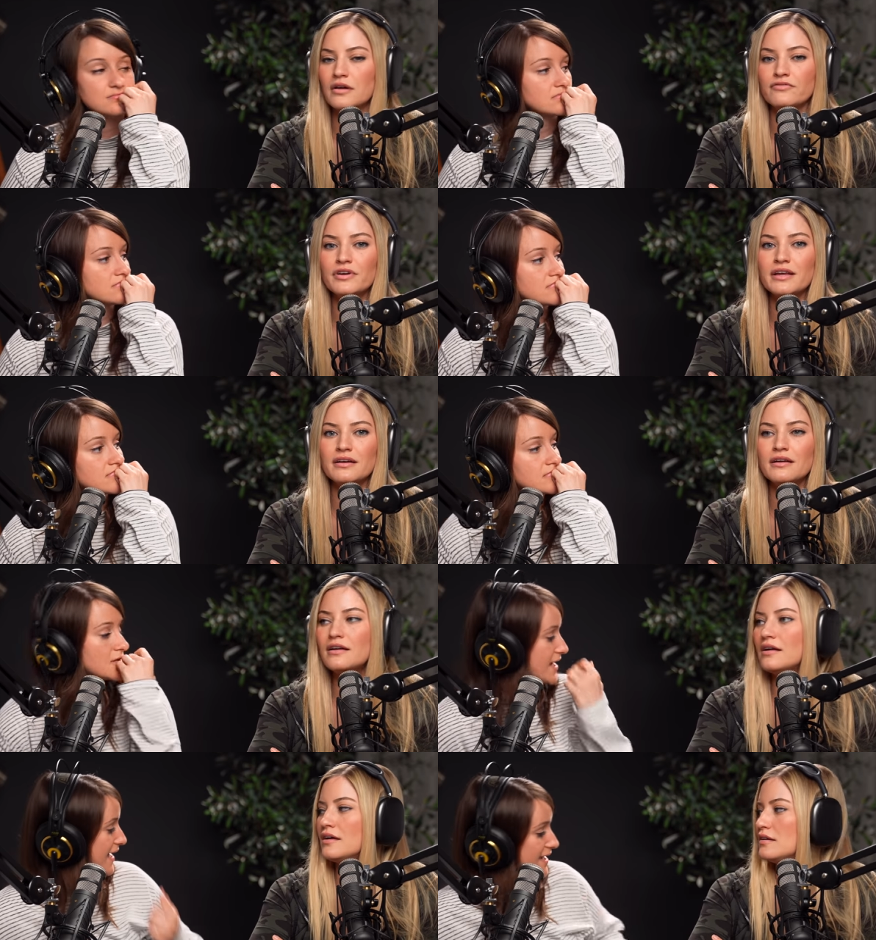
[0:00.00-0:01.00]
Speaker 1: Freedom.
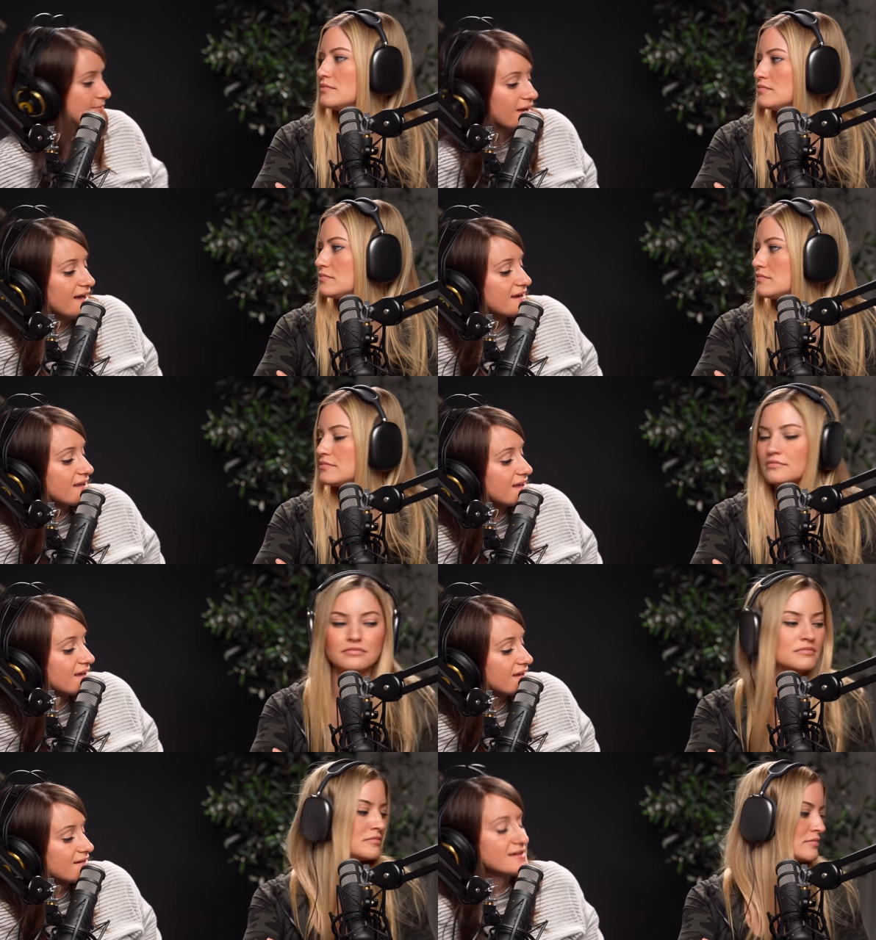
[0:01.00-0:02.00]
Hey,
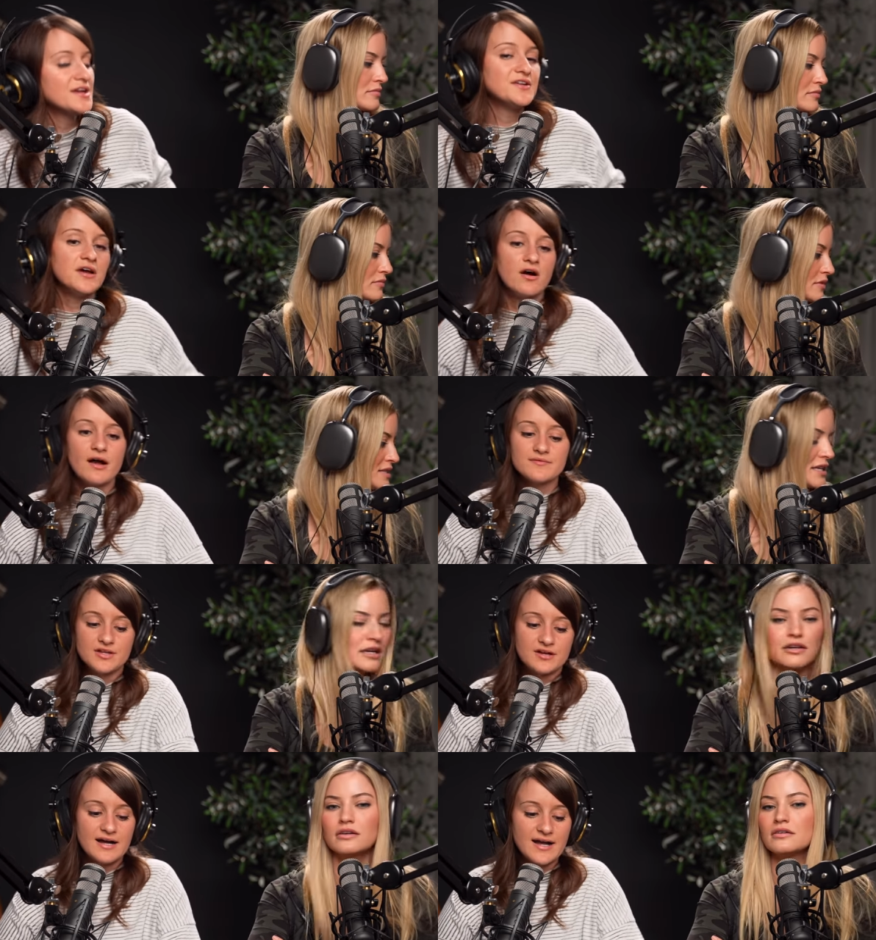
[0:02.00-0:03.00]
Maddie. No, I, look, here?
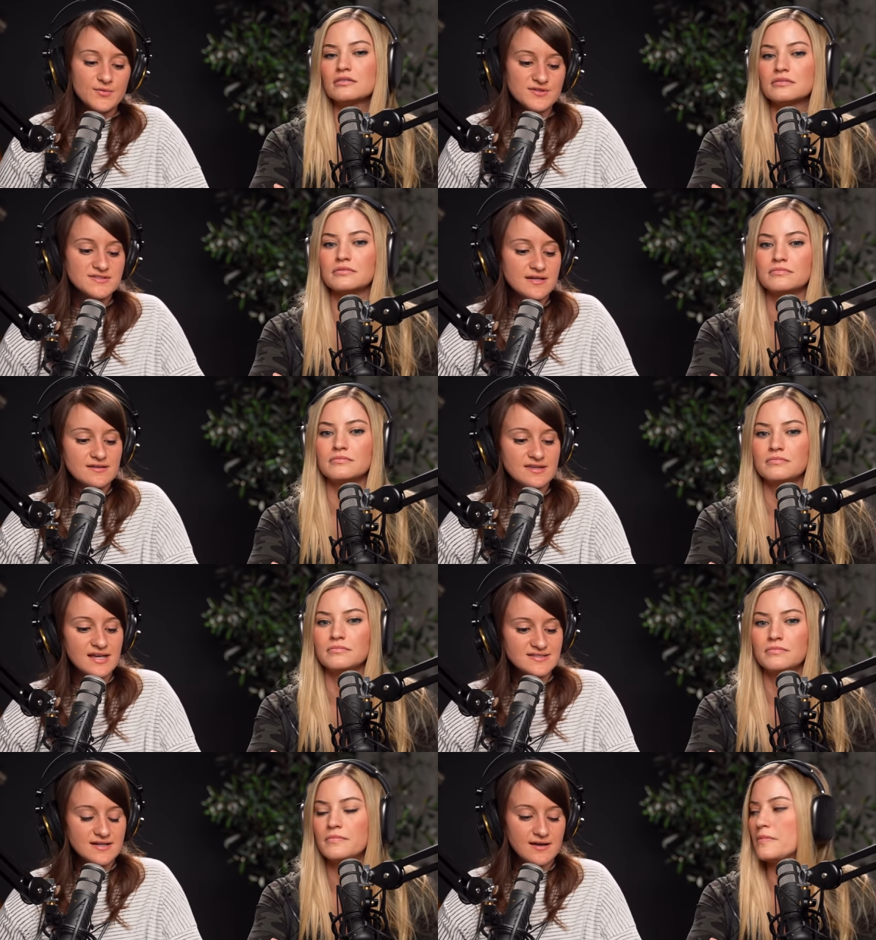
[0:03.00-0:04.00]
I will say yes.
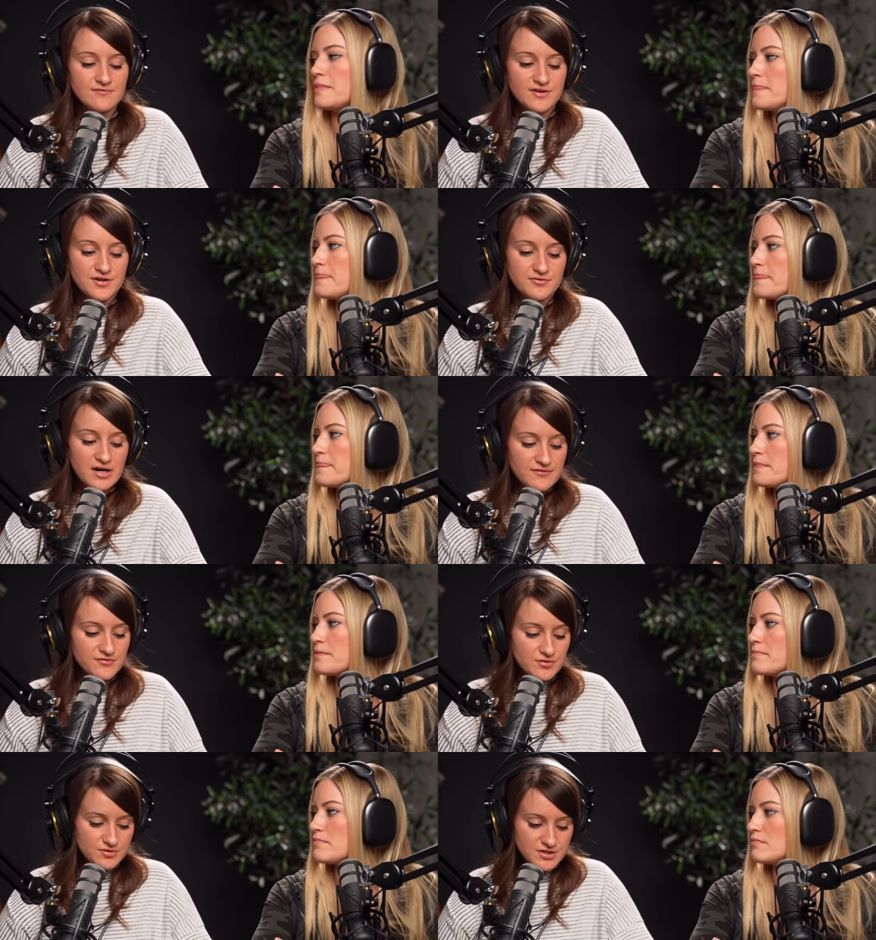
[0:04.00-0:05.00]
I'm very
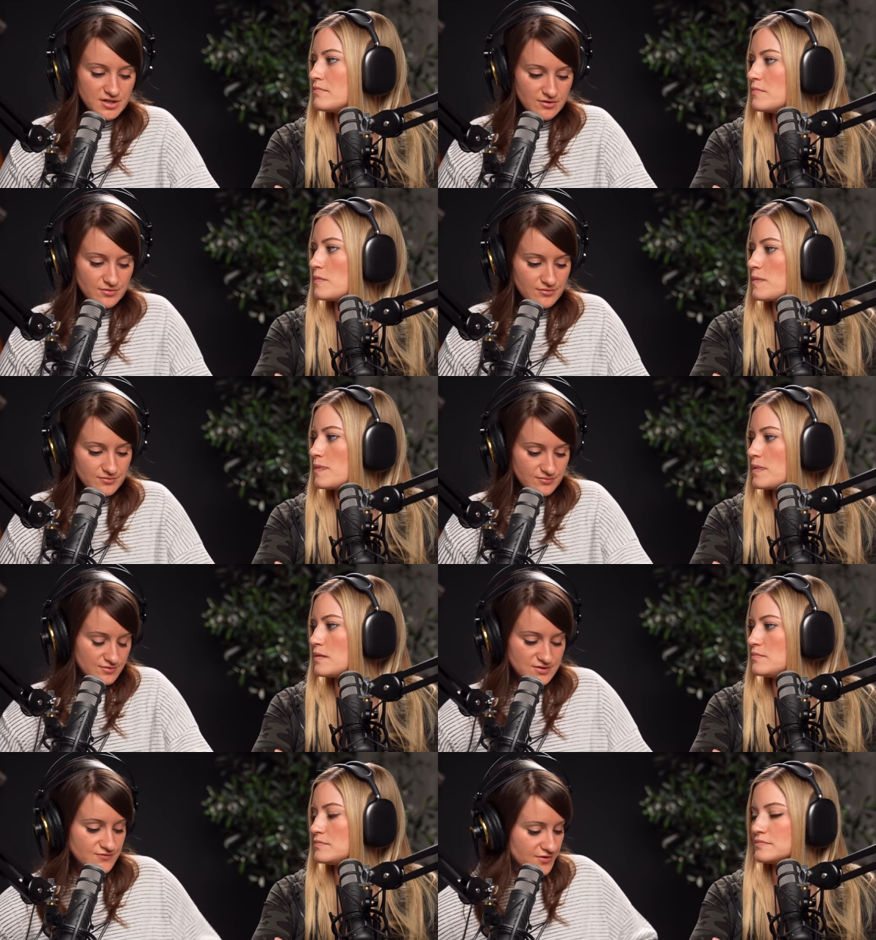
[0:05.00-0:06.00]
grateful. You know,
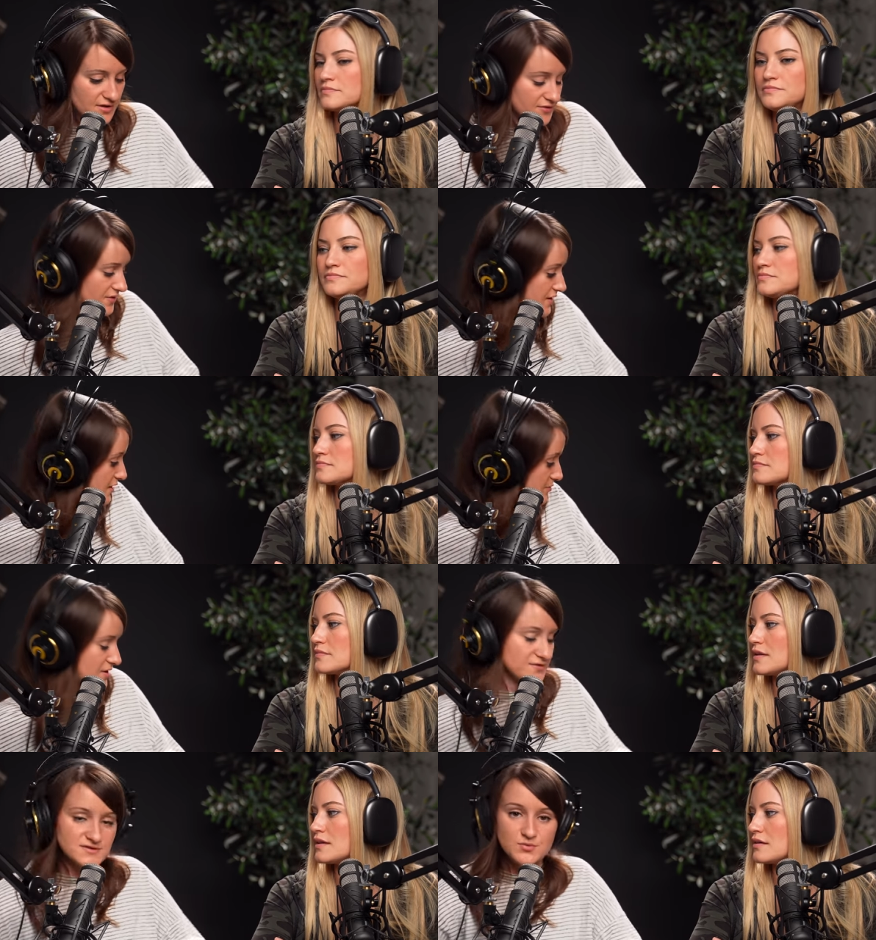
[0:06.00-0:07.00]
for everything, but
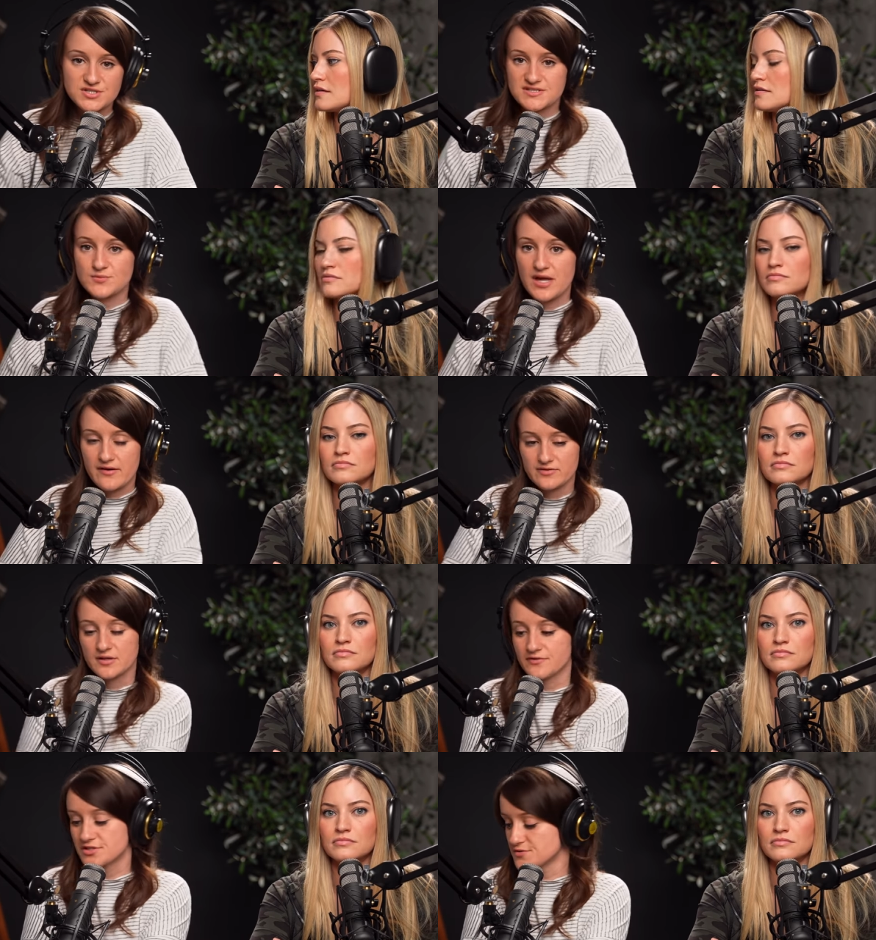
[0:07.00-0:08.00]
also we just we have a lot of
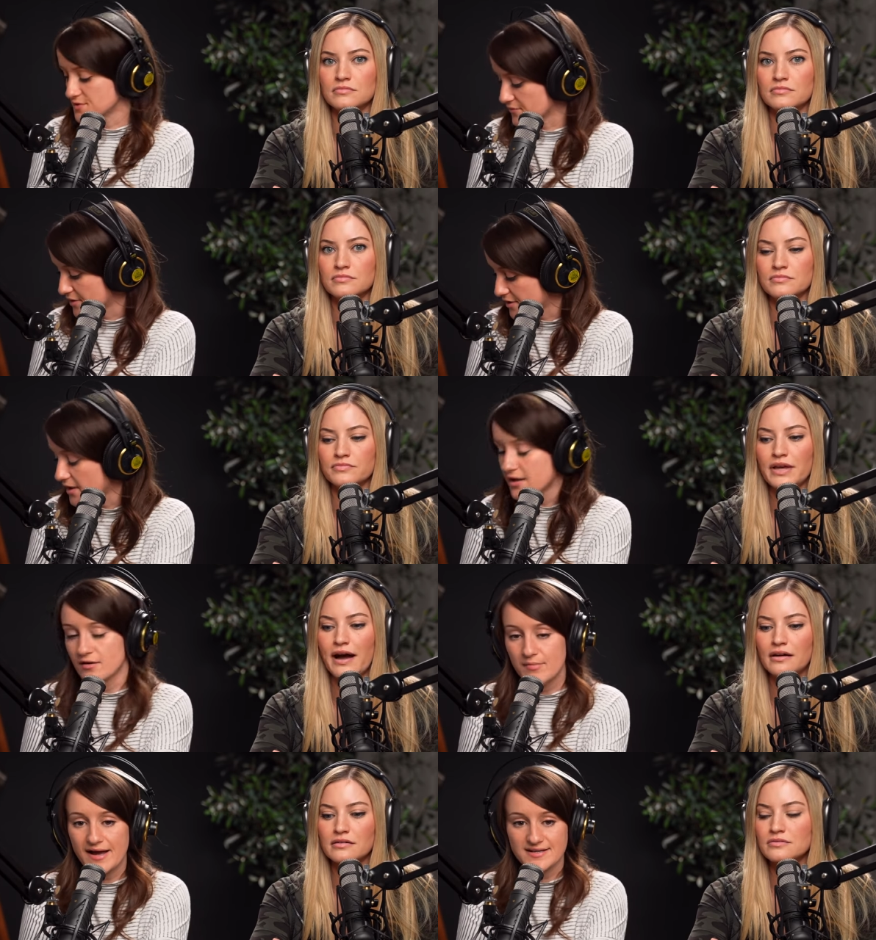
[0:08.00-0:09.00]
issues over here. Yeah,
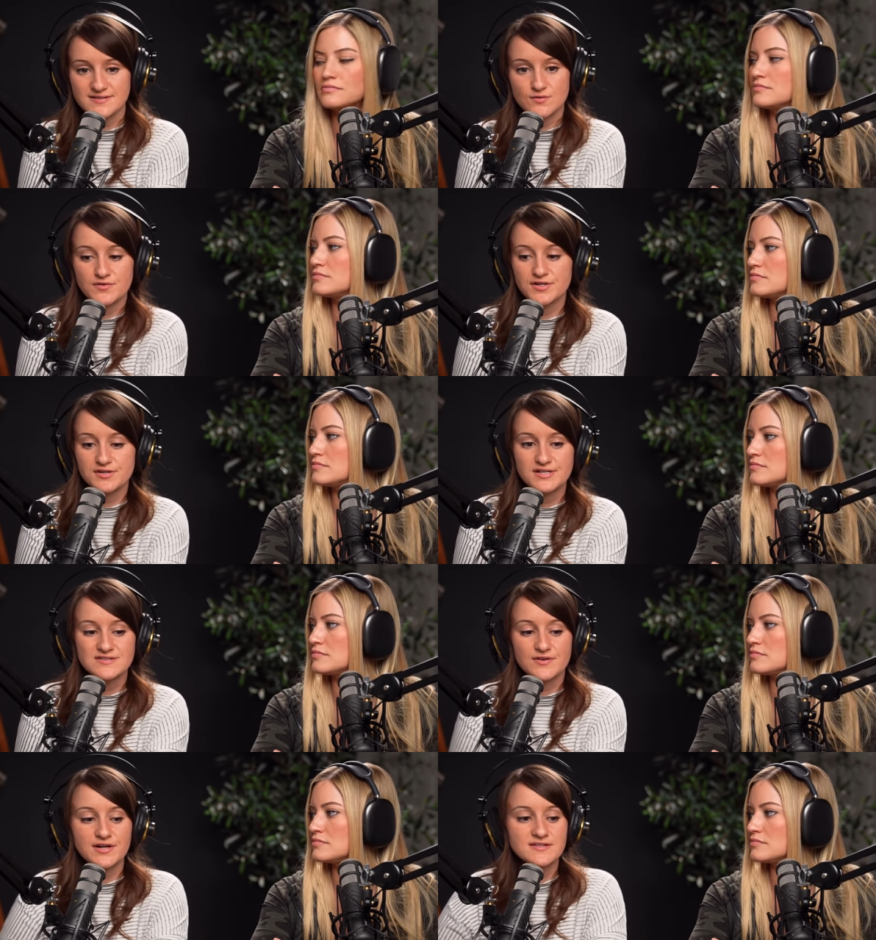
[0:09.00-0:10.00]
Maddie's over here. He's
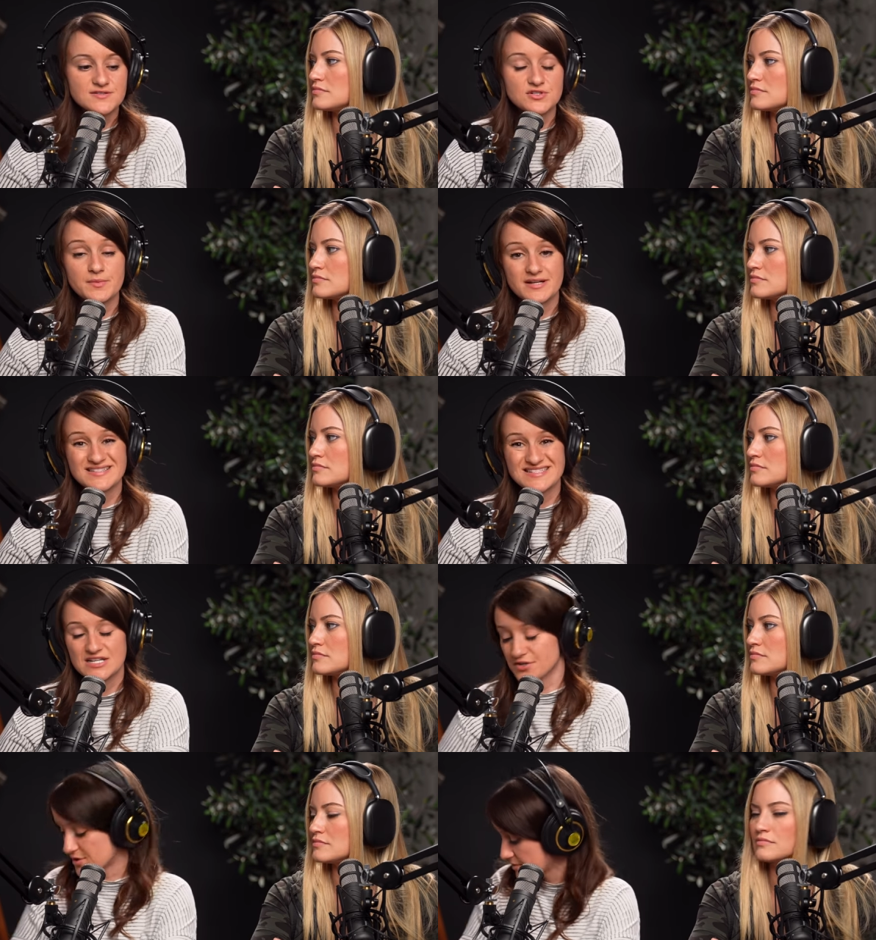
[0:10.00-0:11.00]
very concerned about his
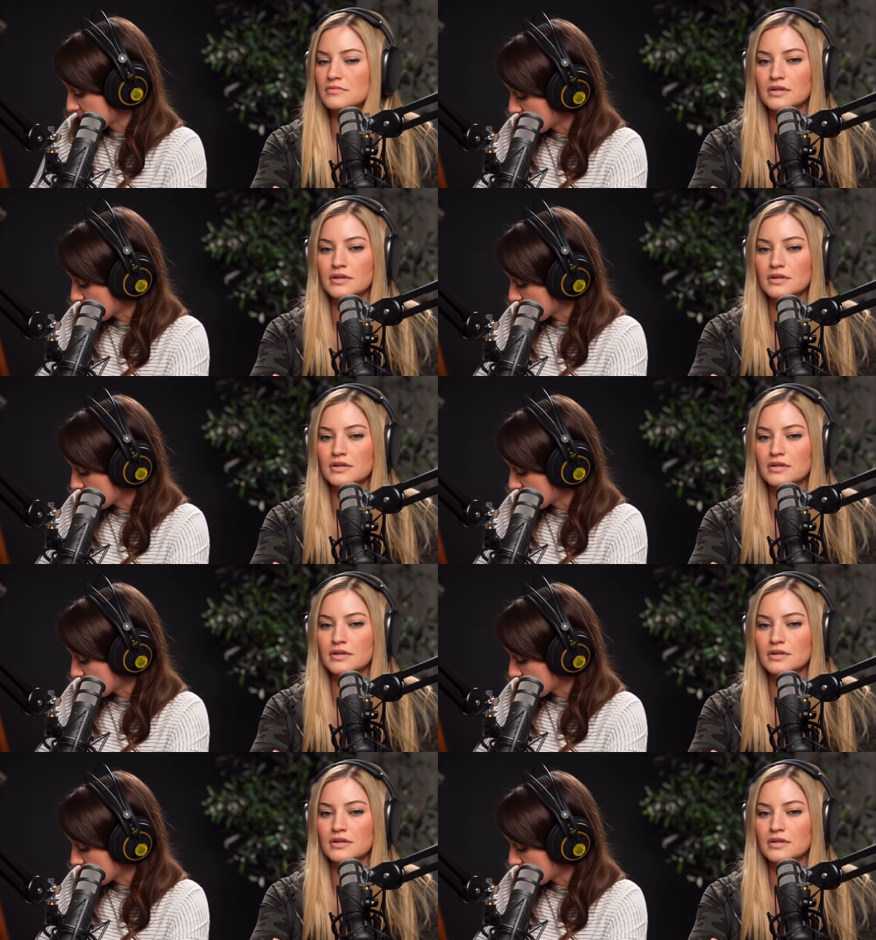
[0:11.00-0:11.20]
dinner.